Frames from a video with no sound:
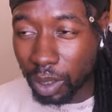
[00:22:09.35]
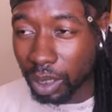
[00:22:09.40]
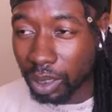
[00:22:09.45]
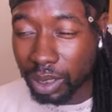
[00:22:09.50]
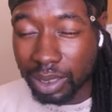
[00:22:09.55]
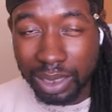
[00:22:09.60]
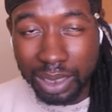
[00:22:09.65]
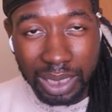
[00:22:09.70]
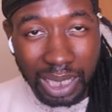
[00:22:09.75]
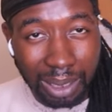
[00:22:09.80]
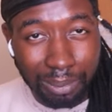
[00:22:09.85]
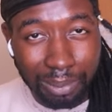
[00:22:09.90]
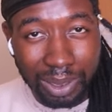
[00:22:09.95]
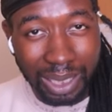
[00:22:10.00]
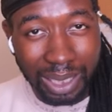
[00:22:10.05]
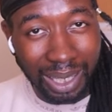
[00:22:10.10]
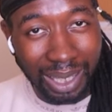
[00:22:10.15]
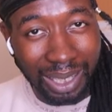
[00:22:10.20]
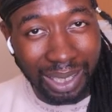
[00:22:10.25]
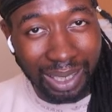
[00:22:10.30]
In the same
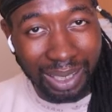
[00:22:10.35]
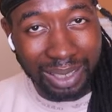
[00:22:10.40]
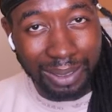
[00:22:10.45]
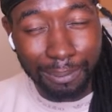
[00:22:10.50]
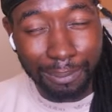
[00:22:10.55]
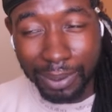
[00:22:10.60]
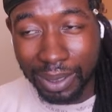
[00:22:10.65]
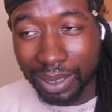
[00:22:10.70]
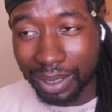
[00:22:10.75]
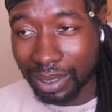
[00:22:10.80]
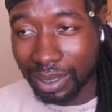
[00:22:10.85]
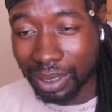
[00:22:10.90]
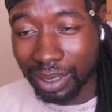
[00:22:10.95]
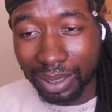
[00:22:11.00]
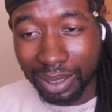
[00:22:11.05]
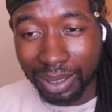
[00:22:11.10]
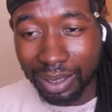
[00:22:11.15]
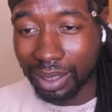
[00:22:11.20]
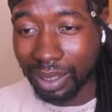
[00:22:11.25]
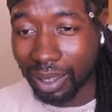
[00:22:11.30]
day? Has it
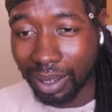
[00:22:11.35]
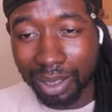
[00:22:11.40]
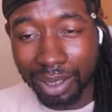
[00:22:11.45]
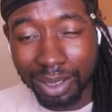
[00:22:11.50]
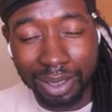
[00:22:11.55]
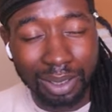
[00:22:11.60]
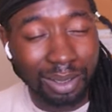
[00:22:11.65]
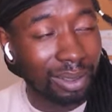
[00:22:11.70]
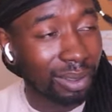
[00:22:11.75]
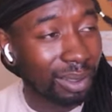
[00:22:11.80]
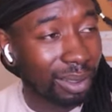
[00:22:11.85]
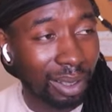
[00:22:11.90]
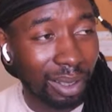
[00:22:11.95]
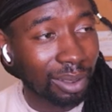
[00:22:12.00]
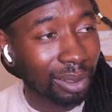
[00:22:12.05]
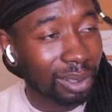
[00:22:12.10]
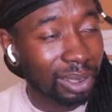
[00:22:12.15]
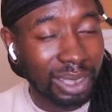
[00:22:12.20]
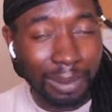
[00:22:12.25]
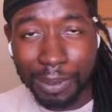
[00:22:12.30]

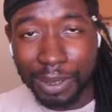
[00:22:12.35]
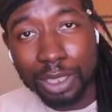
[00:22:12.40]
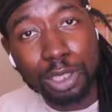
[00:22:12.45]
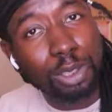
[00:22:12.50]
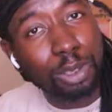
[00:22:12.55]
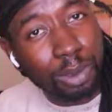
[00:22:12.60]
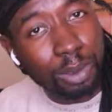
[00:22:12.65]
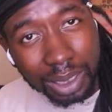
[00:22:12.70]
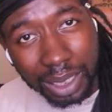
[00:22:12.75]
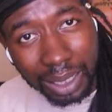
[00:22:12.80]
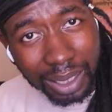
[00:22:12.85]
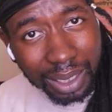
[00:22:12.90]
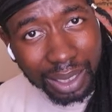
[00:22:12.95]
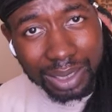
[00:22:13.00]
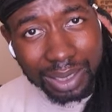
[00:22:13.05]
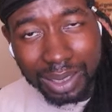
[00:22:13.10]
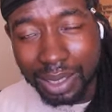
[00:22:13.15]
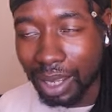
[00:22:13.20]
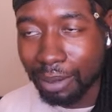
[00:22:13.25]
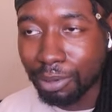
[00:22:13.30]
been 2
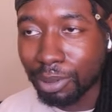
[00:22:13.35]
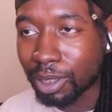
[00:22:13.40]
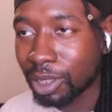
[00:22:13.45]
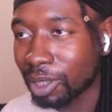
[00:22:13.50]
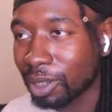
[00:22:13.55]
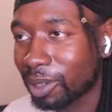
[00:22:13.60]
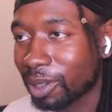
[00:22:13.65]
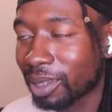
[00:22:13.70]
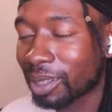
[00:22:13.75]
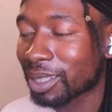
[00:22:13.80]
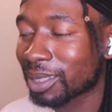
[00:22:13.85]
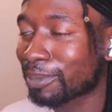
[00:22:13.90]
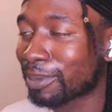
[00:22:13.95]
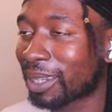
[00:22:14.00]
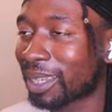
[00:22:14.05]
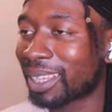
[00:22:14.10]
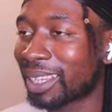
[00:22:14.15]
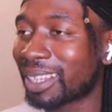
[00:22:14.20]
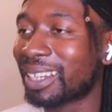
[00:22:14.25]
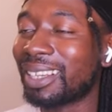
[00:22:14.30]
days? Like, I'm curious,
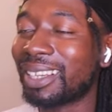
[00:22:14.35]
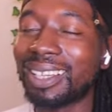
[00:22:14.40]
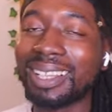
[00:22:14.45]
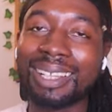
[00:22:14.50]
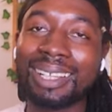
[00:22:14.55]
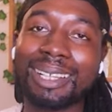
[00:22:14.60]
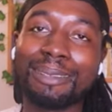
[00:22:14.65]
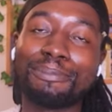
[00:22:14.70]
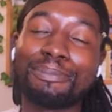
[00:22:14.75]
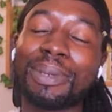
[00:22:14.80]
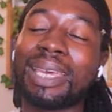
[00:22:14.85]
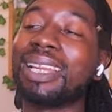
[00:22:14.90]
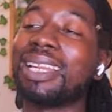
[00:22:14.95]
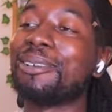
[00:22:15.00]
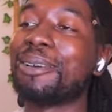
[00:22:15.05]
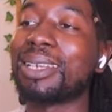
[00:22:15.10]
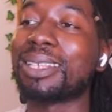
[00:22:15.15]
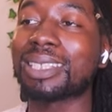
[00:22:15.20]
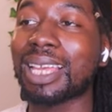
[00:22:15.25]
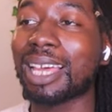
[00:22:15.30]
man. But
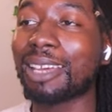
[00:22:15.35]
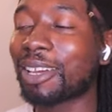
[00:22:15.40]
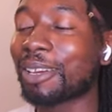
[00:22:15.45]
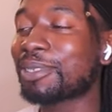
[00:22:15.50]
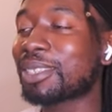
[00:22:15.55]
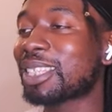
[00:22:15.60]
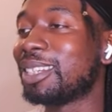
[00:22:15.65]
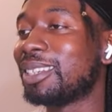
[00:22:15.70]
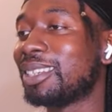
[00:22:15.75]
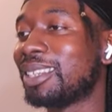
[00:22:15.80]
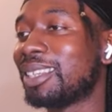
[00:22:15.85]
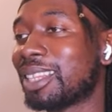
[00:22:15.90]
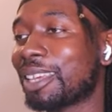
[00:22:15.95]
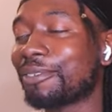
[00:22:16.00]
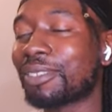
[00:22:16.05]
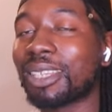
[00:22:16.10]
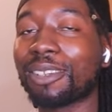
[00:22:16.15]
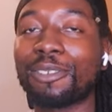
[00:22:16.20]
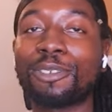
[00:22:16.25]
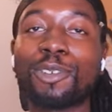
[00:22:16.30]
anyways, I've absolutely loved
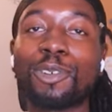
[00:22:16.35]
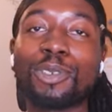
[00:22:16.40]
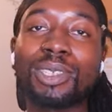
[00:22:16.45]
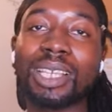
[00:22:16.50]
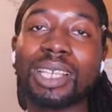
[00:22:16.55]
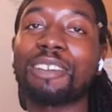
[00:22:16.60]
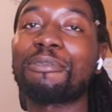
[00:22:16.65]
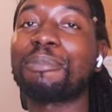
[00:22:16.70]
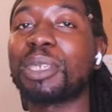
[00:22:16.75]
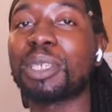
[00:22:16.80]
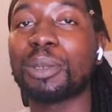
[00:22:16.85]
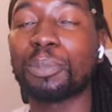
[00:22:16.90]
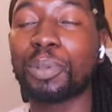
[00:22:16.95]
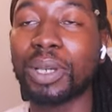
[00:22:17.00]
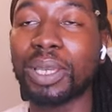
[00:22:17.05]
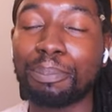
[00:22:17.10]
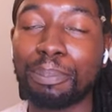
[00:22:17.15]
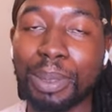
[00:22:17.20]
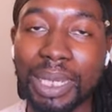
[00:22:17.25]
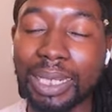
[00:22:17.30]
it. Of course, I've been your
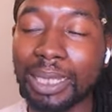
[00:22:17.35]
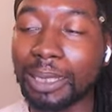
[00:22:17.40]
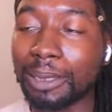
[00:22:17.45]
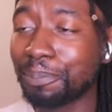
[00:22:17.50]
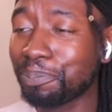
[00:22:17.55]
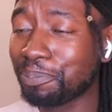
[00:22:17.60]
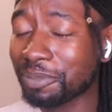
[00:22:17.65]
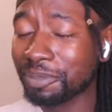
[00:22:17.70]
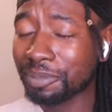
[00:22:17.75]
boy, Betty.